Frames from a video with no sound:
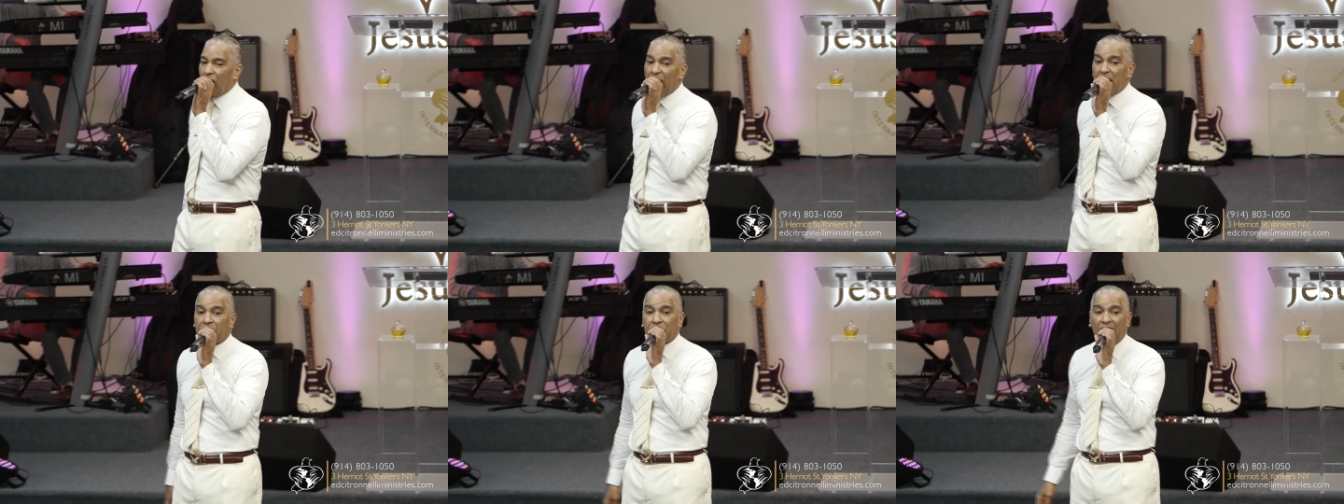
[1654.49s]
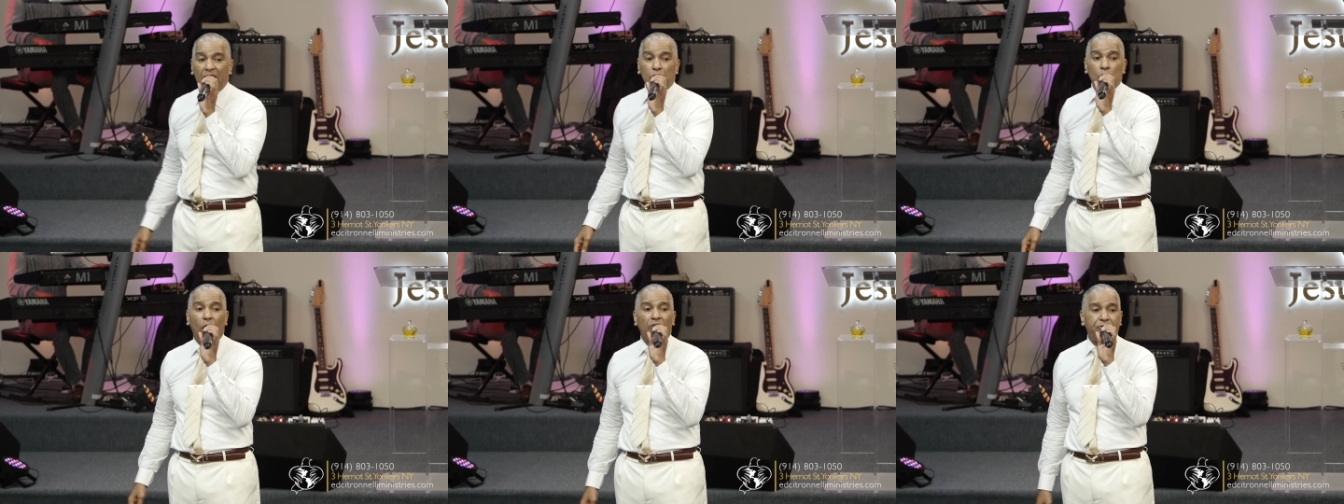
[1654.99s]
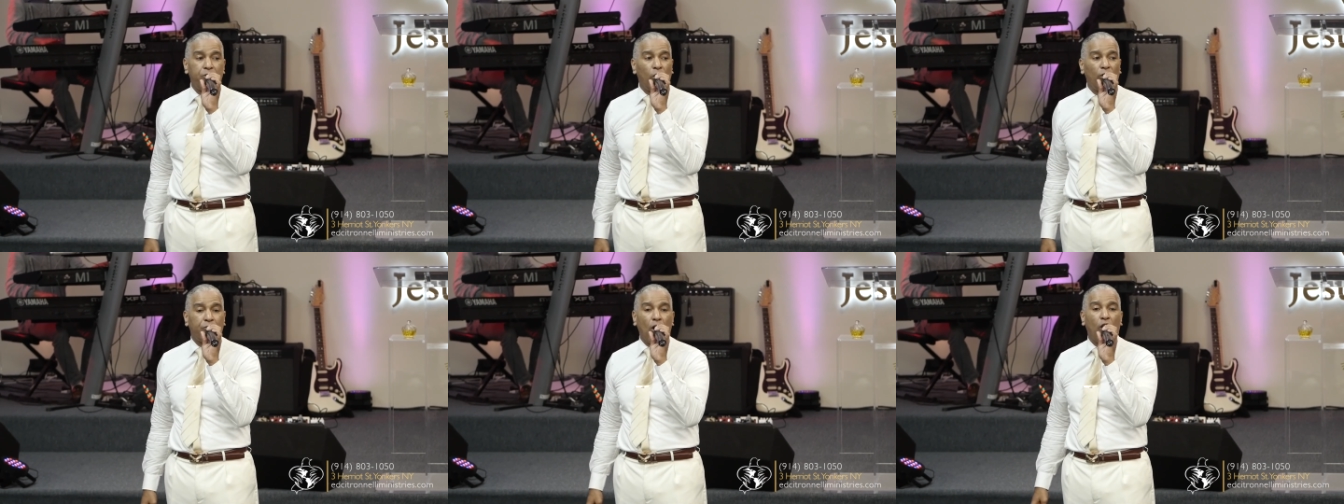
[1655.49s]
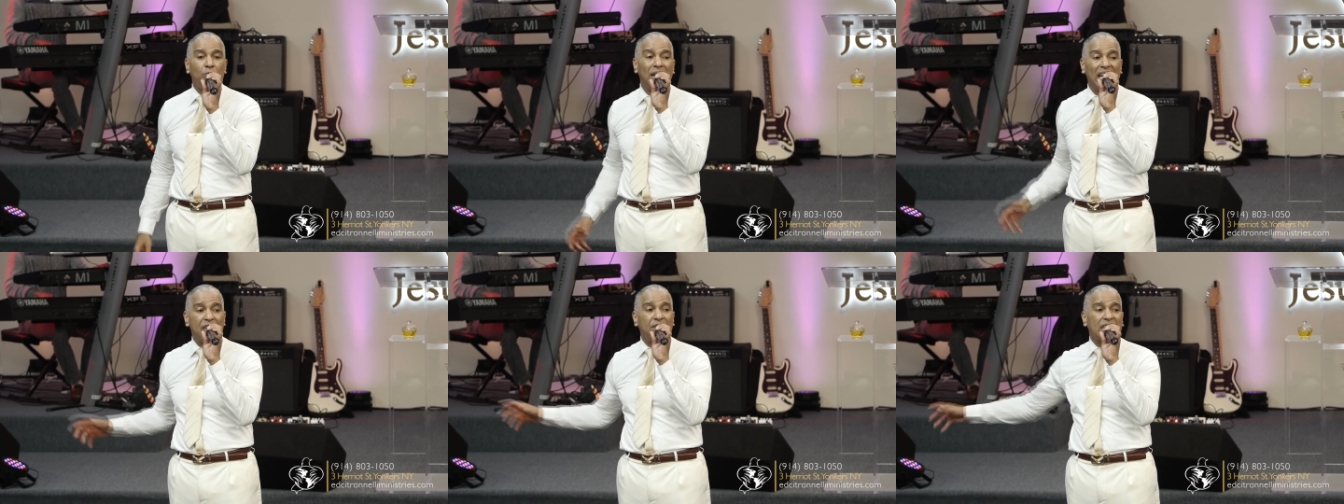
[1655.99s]
they said you are fool for
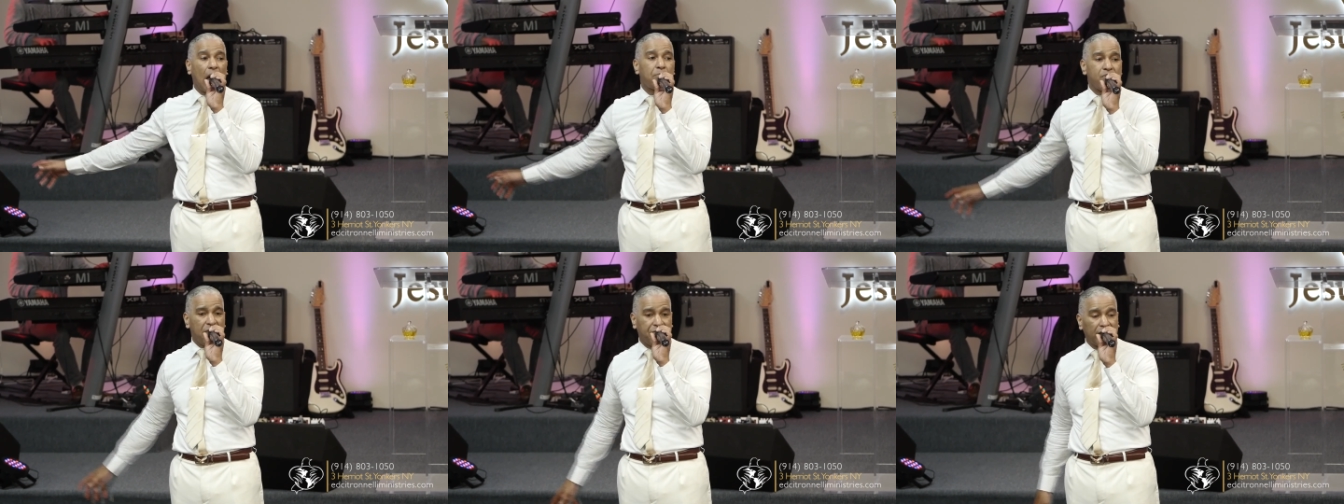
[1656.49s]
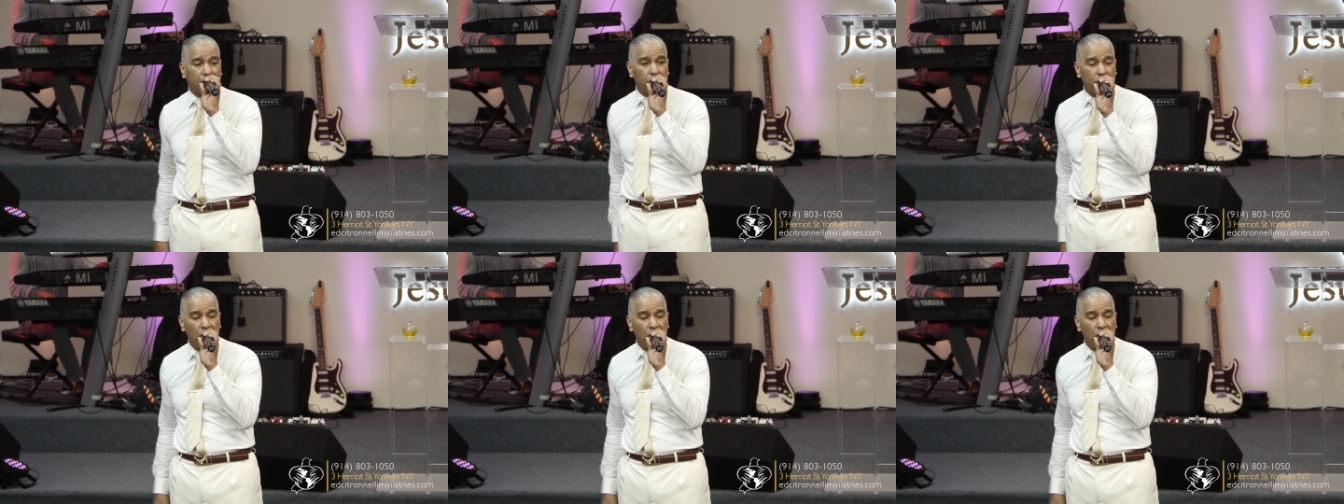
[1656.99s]
believing that prophet.